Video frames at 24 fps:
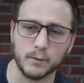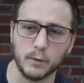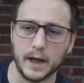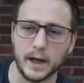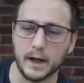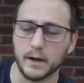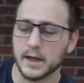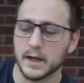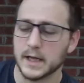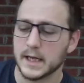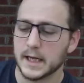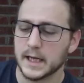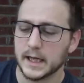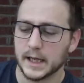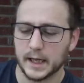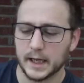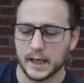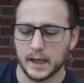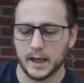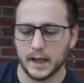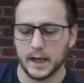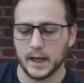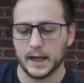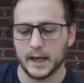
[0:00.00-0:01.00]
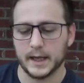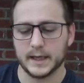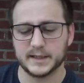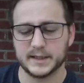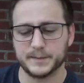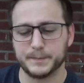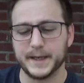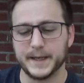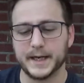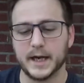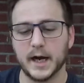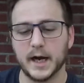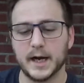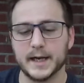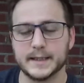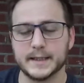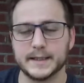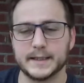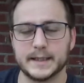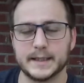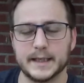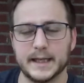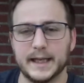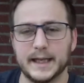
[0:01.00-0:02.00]
well is
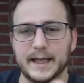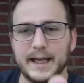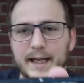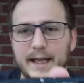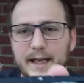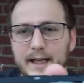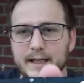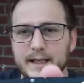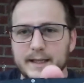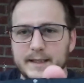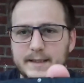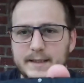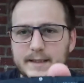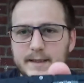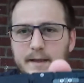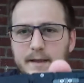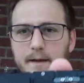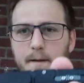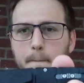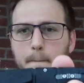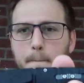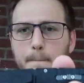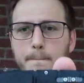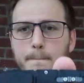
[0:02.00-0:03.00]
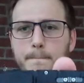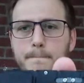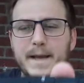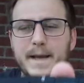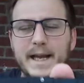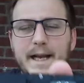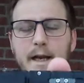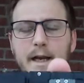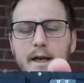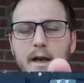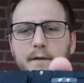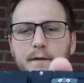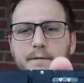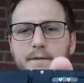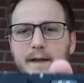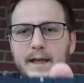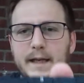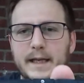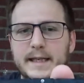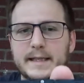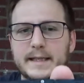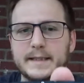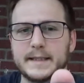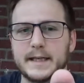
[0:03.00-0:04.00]
because it is big enough
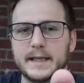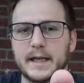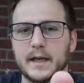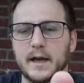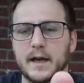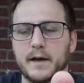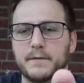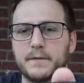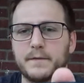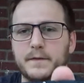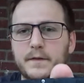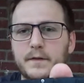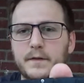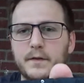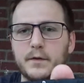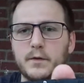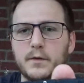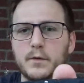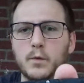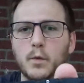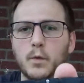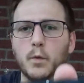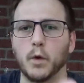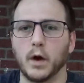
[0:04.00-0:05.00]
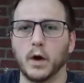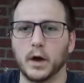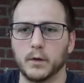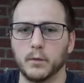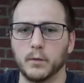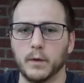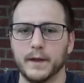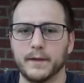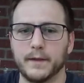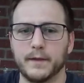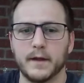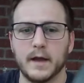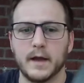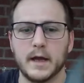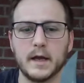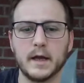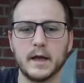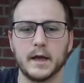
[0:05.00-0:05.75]
and easy enough to work with.